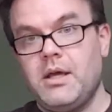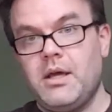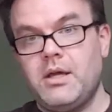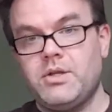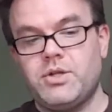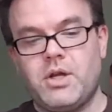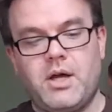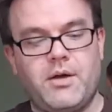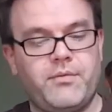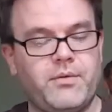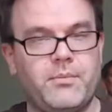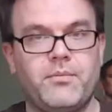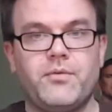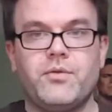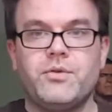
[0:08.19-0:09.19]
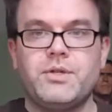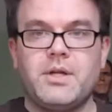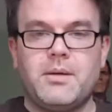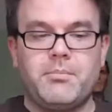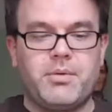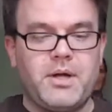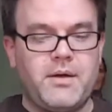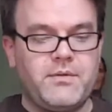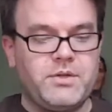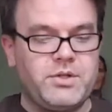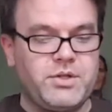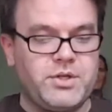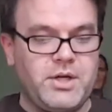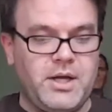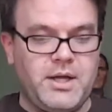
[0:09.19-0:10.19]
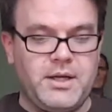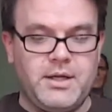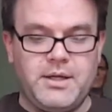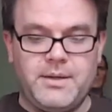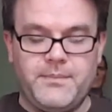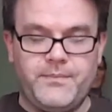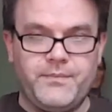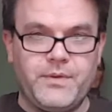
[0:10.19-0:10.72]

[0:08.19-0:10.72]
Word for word: heicha from Fujian Province, China.